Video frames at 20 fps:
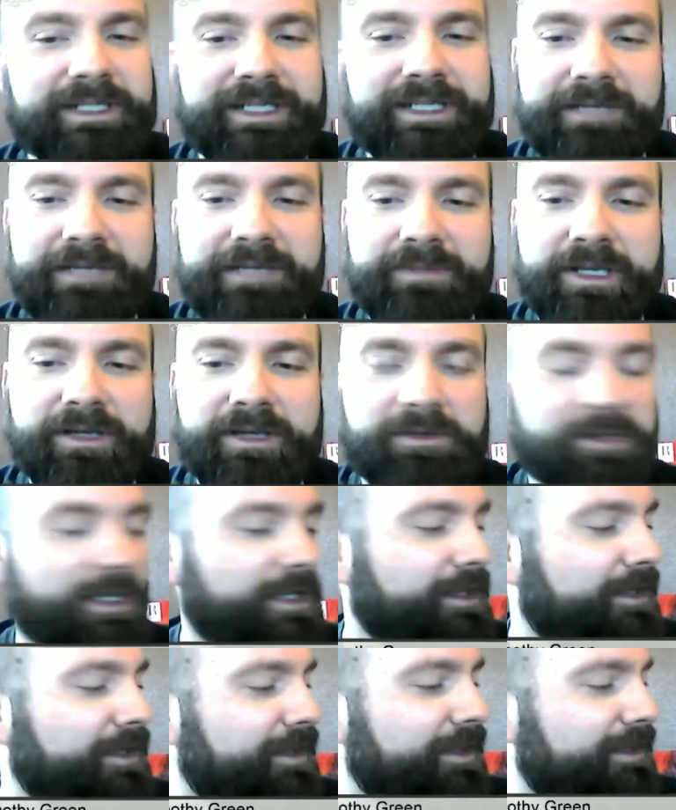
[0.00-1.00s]
it came out
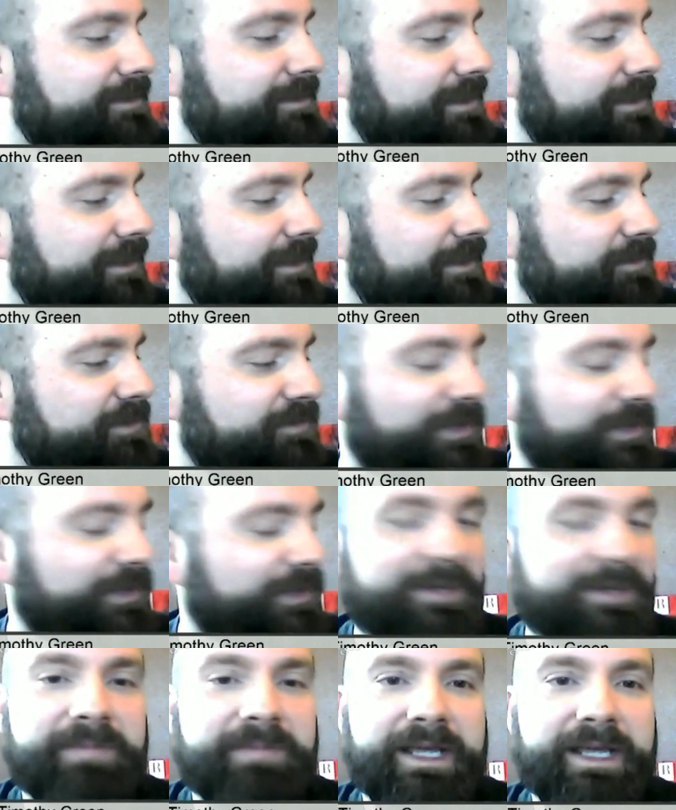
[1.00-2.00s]
is that it was
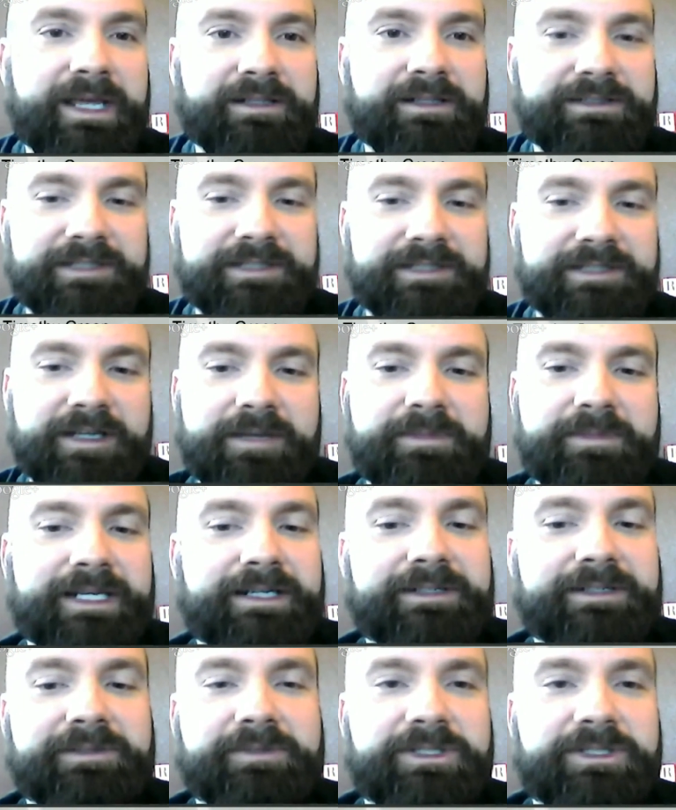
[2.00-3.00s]
very
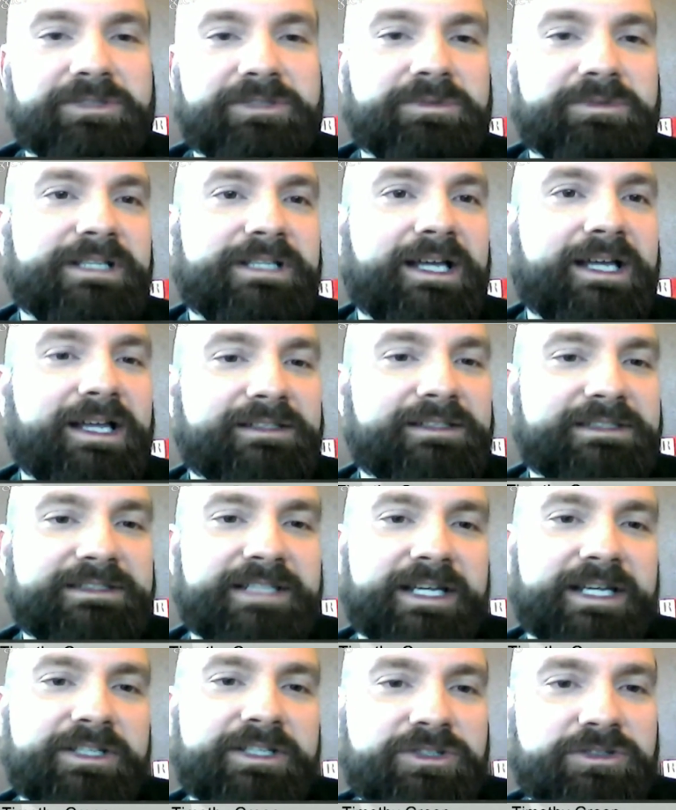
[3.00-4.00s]
male-dominated, which was not
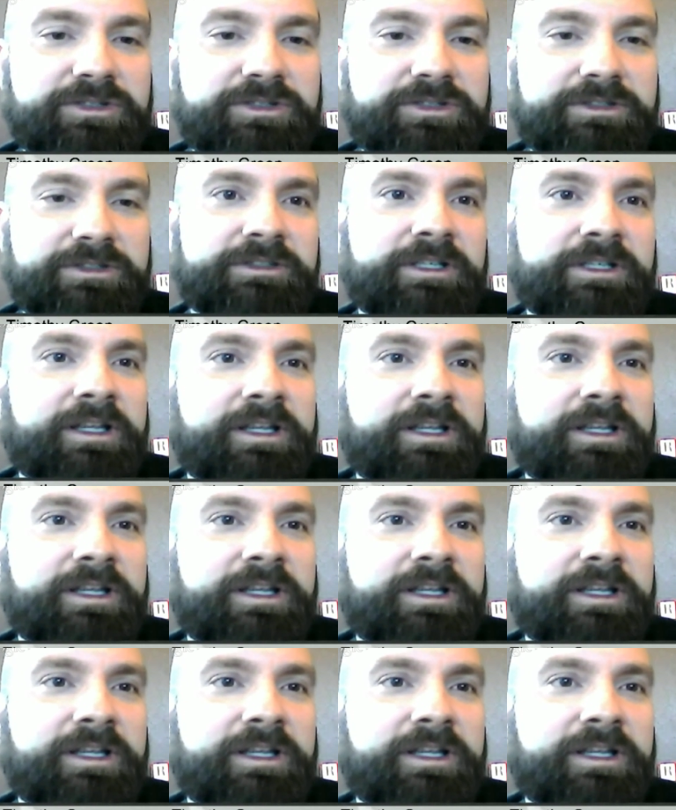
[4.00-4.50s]
intentional.